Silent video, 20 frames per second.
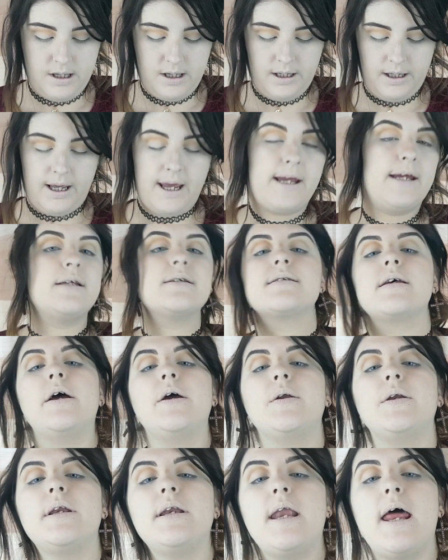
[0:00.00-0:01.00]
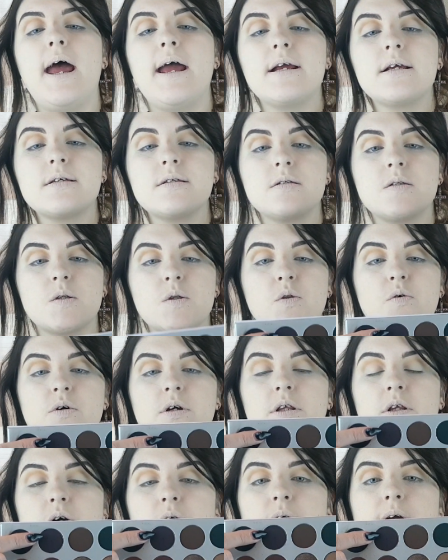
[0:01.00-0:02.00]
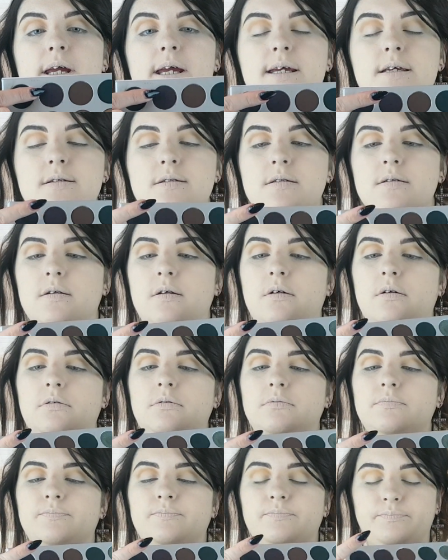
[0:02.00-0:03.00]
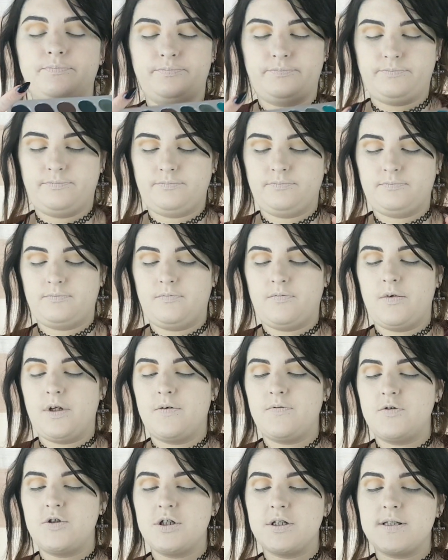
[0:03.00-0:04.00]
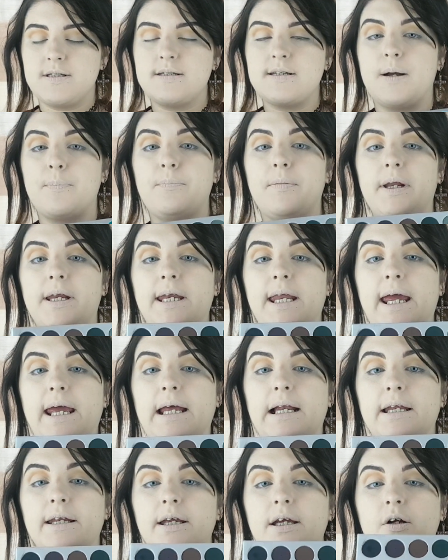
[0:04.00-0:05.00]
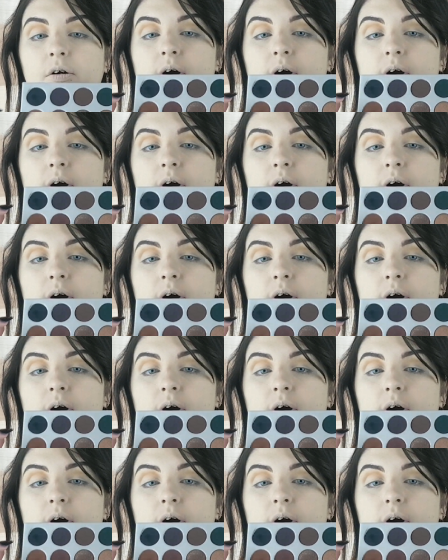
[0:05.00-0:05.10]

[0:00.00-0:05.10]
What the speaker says: Okay, so next through the crease, oh, I've just stabbed my nail in it,